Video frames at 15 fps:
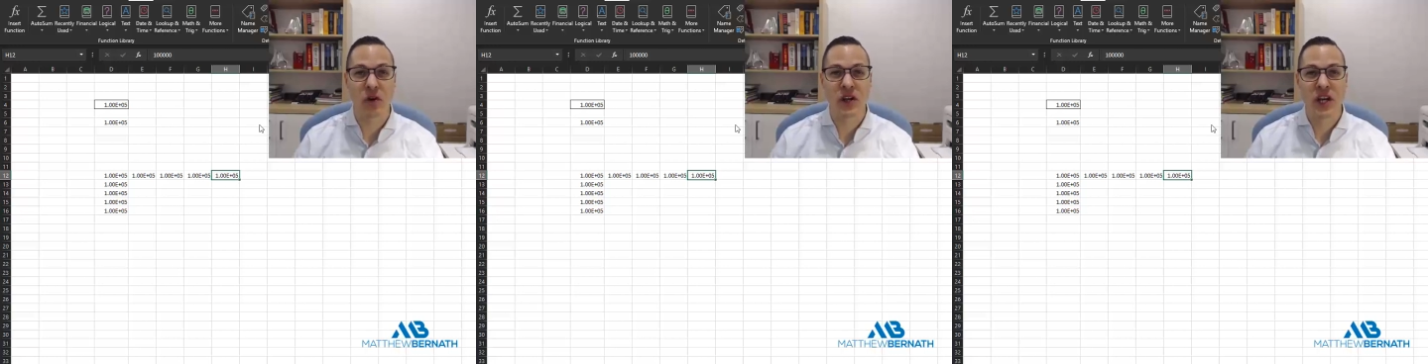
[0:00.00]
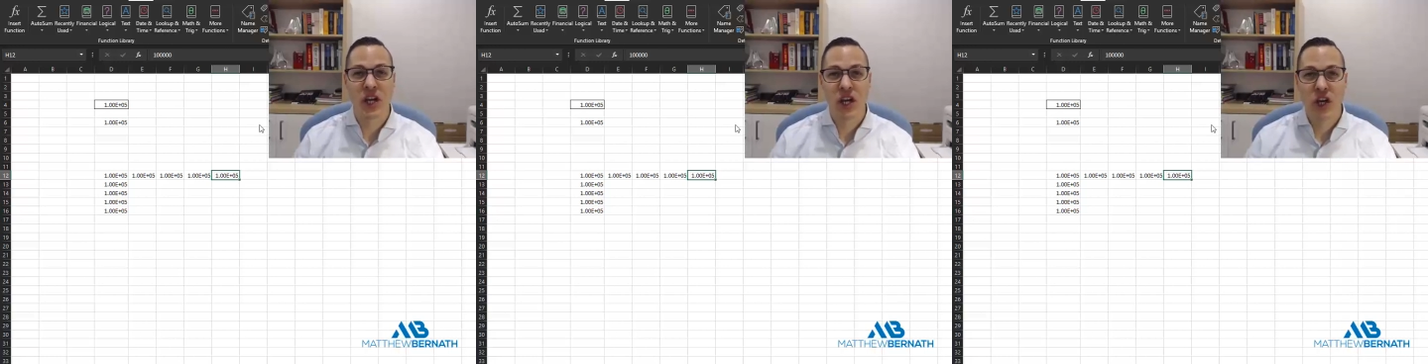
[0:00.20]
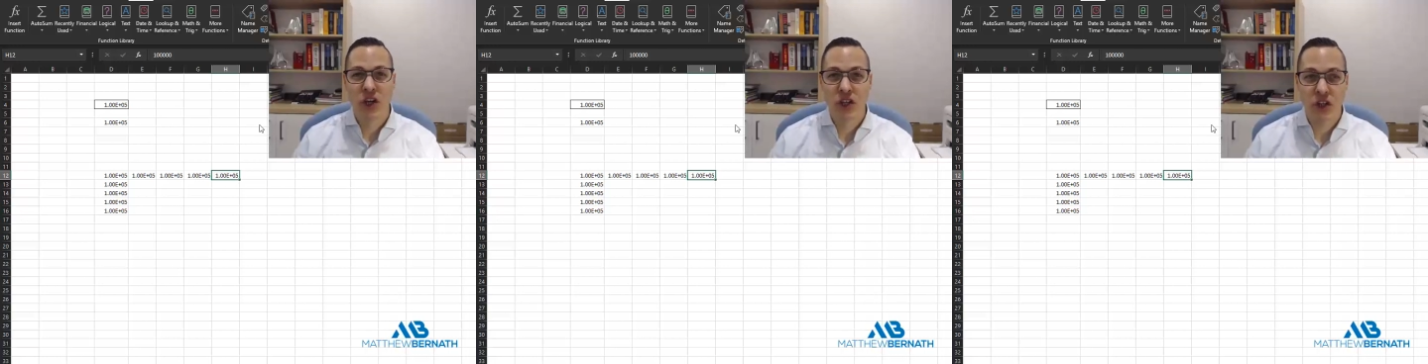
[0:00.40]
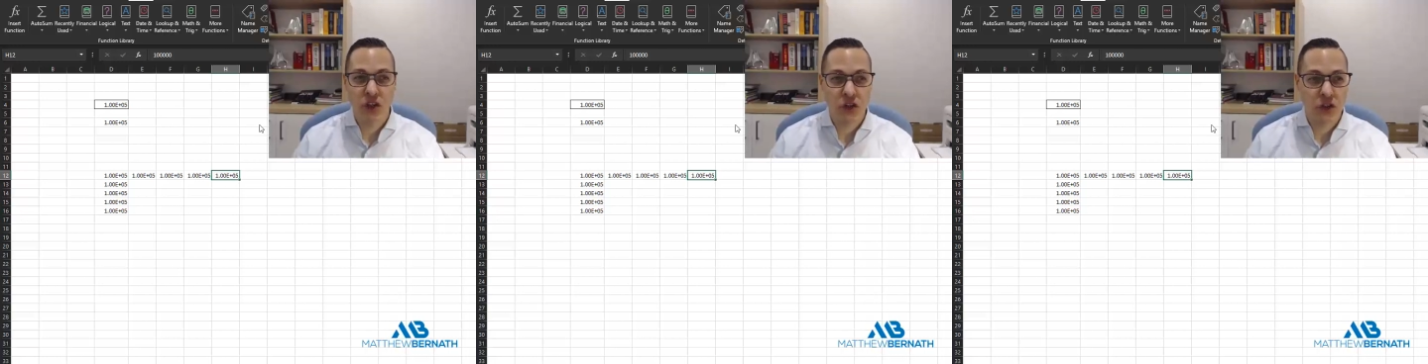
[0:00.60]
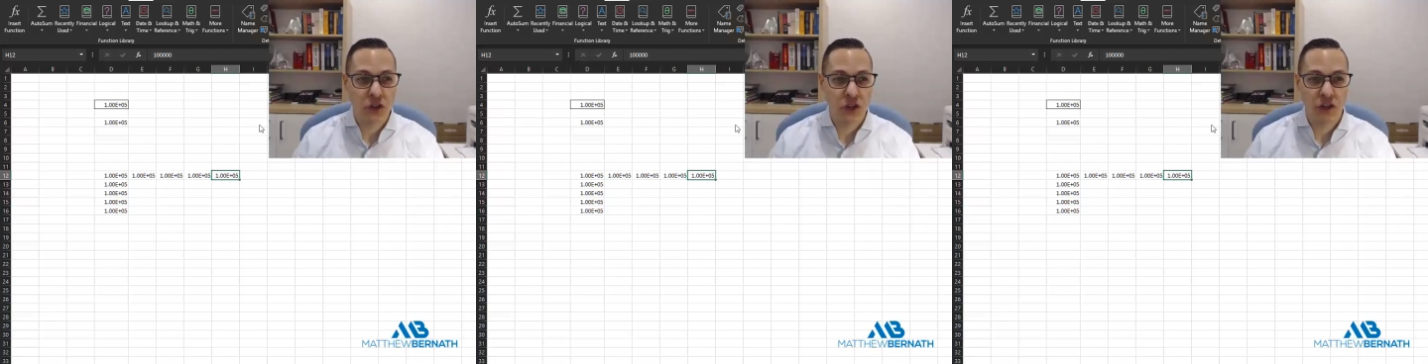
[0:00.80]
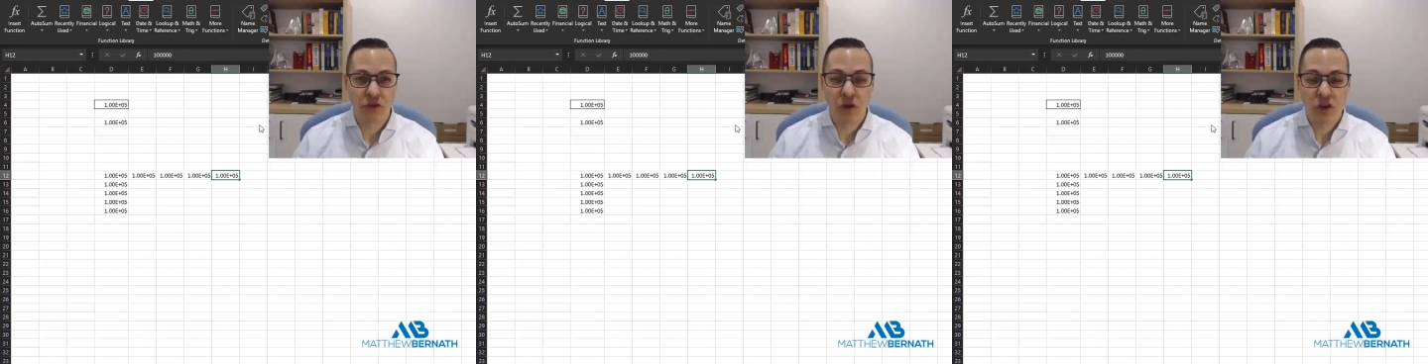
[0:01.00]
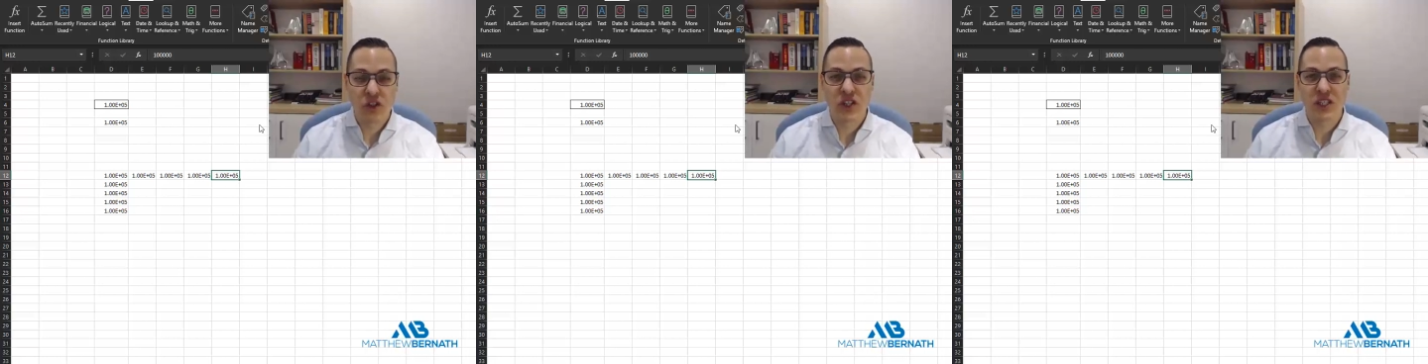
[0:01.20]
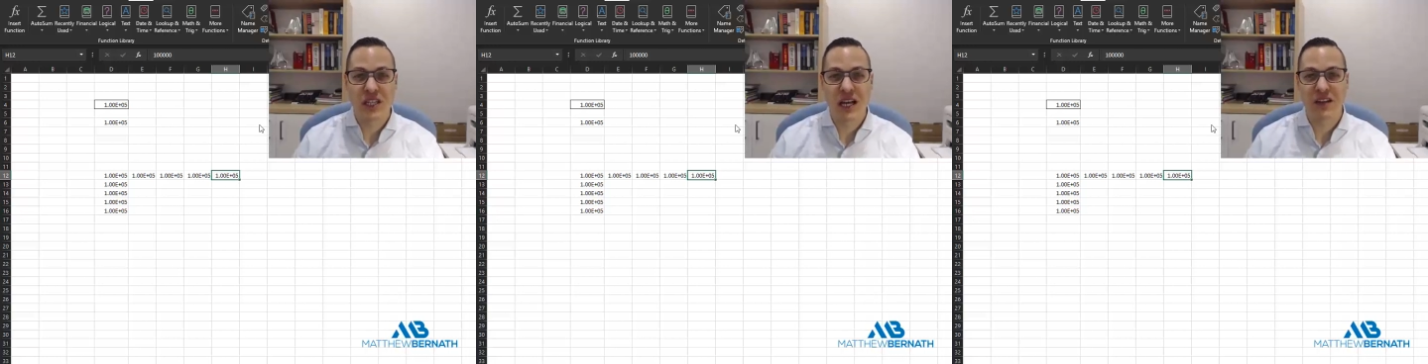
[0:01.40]
You force yourself,
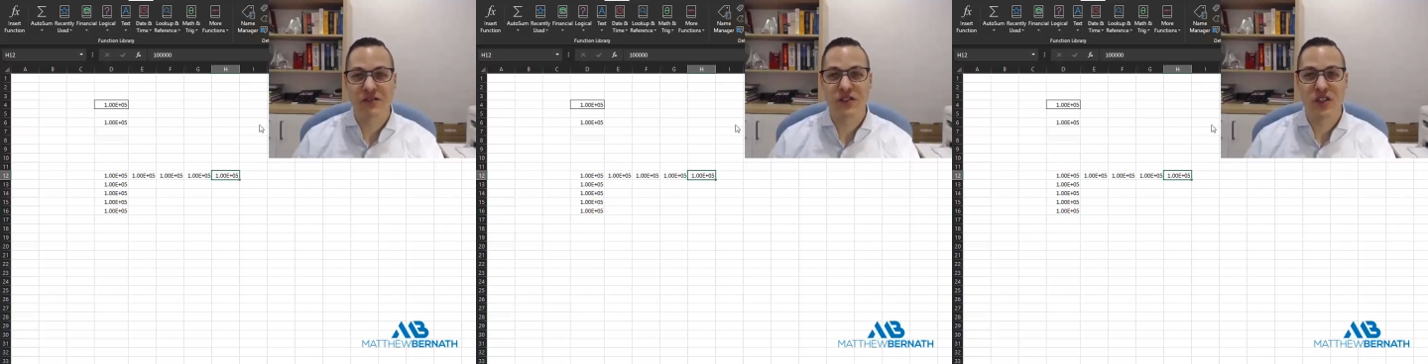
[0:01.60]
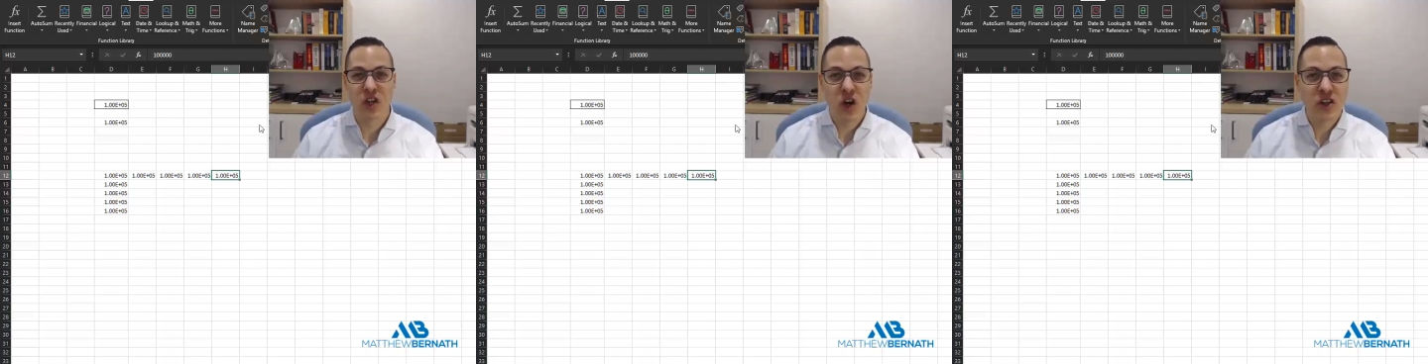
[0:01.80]
you learn some of the